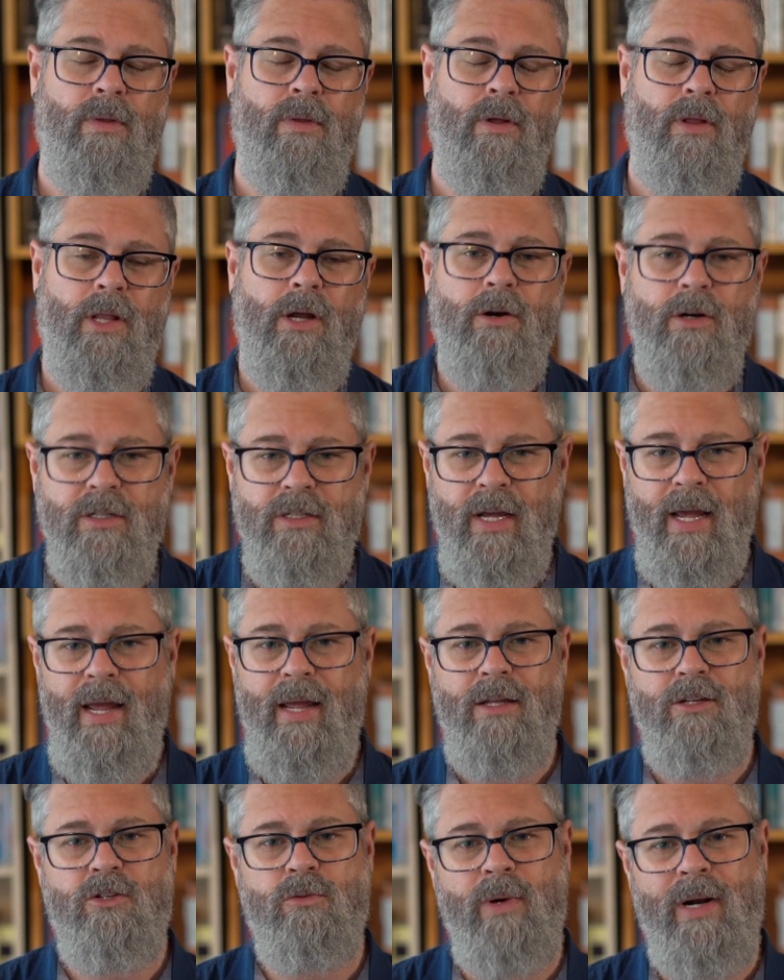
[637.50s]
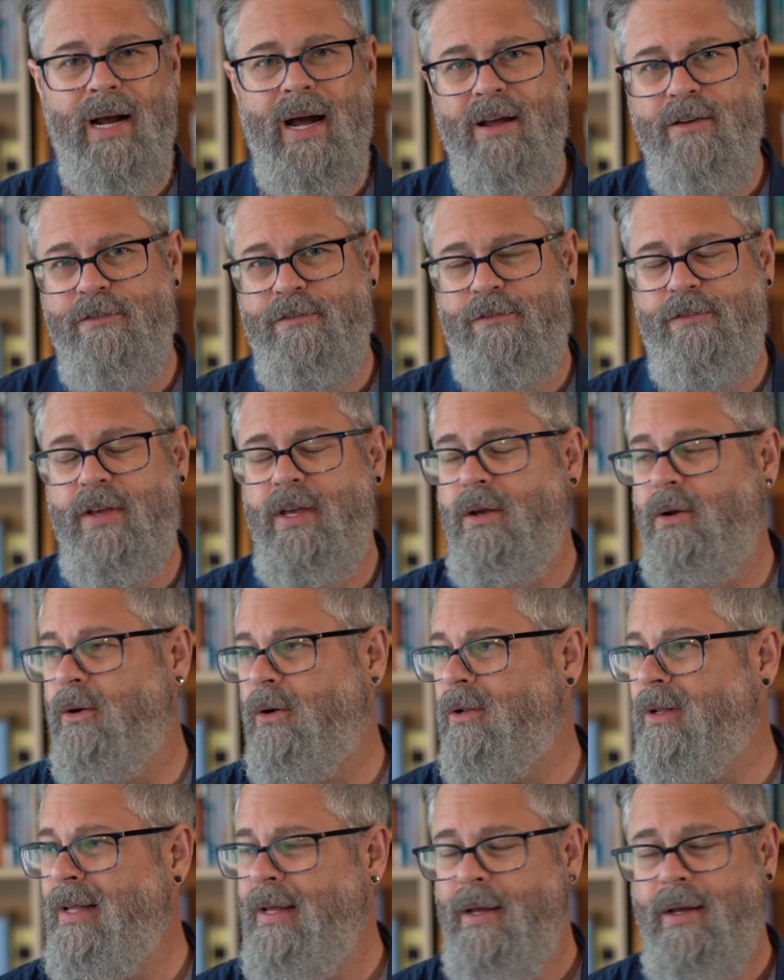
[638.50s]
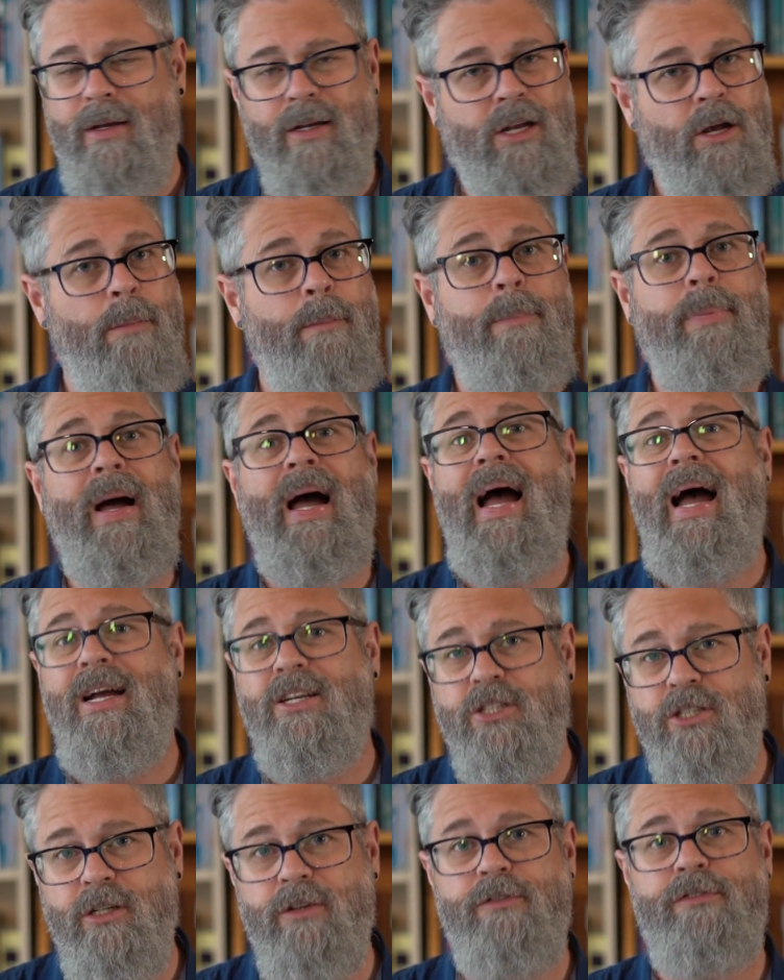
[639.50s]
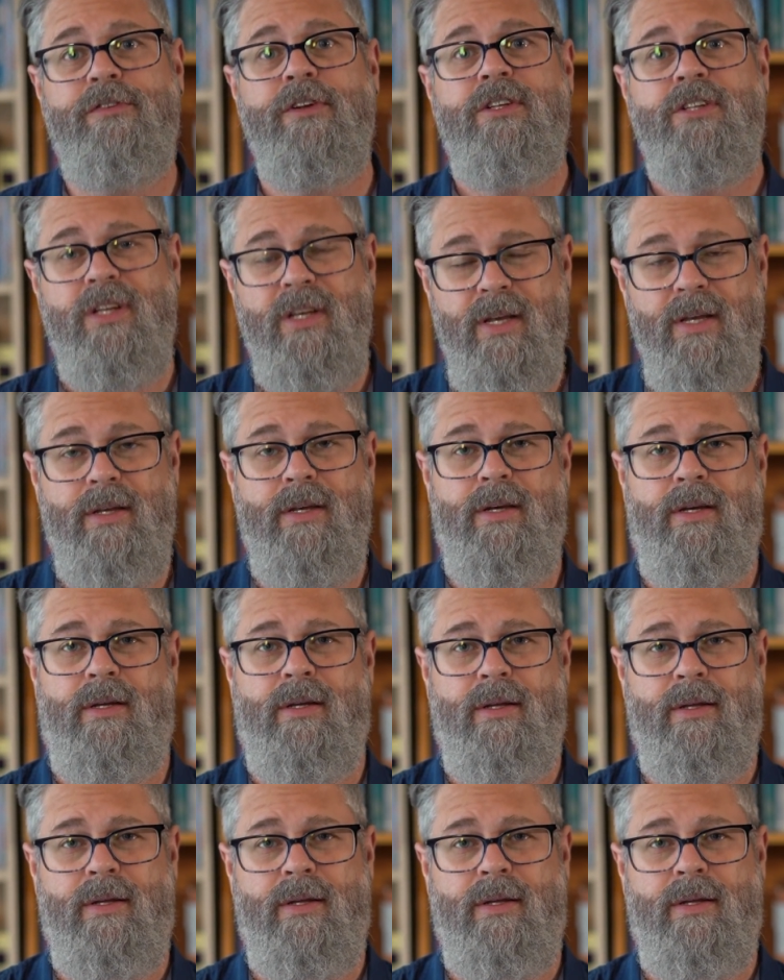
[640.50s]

There are days when I feel compassion fatigue.